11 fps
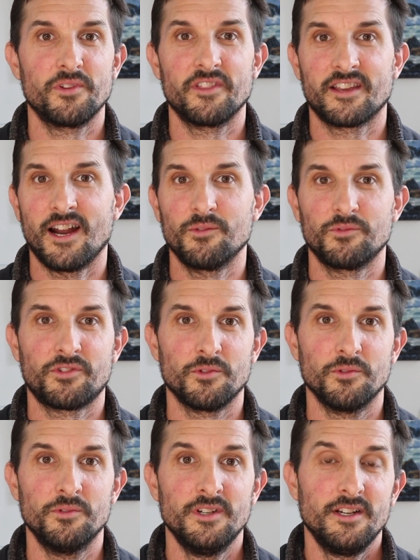with the
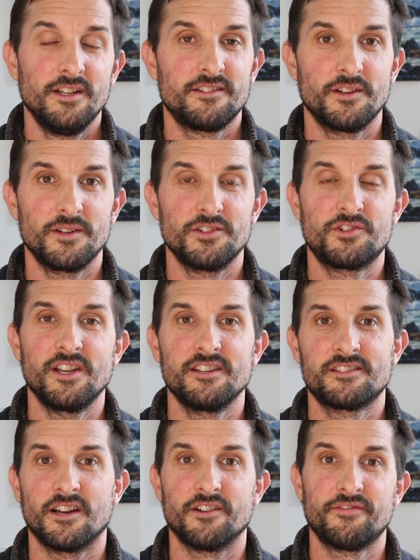council doing tree
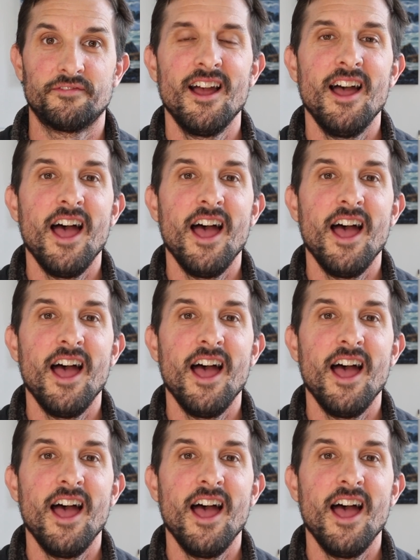stuff.